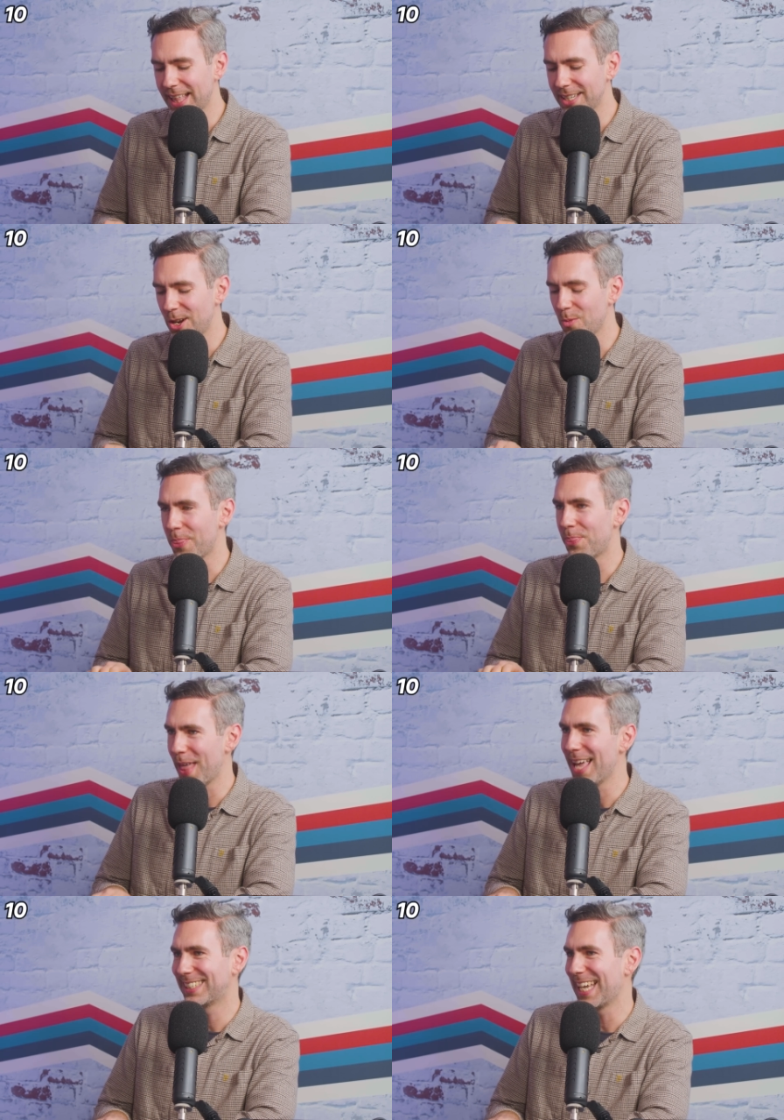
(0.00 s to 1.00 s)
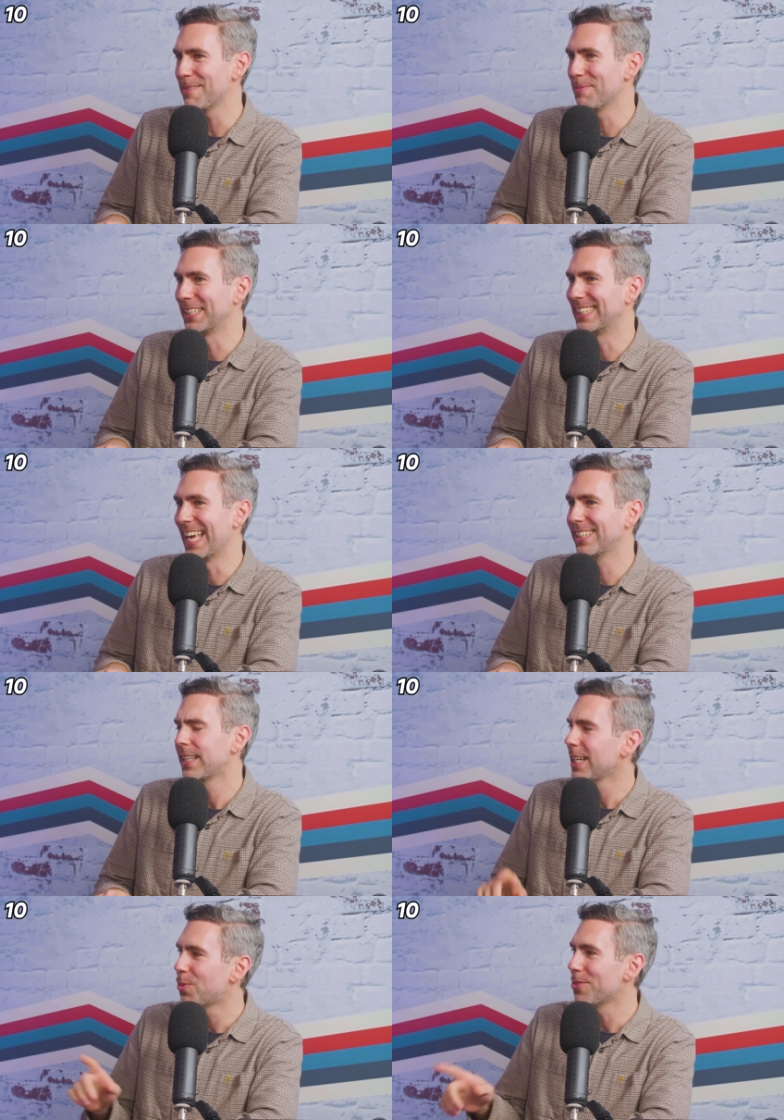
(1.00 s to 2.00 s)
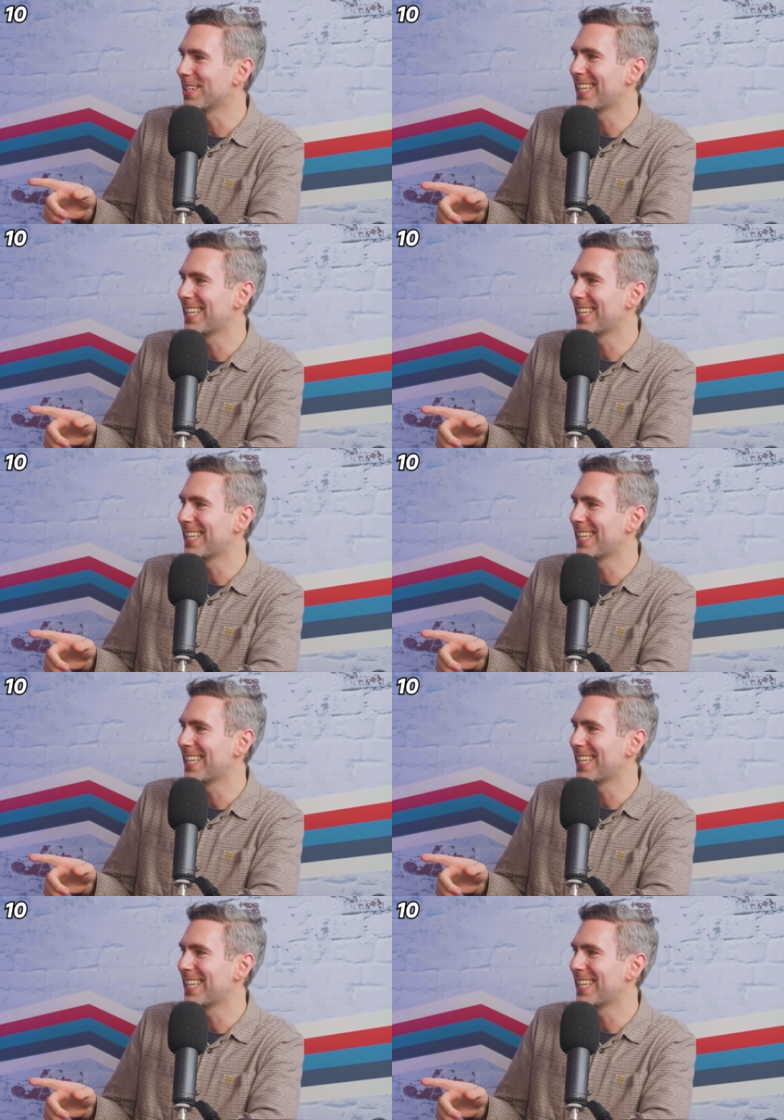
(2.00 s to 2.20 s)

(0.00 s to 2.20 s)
that's not what their statement says. That's what the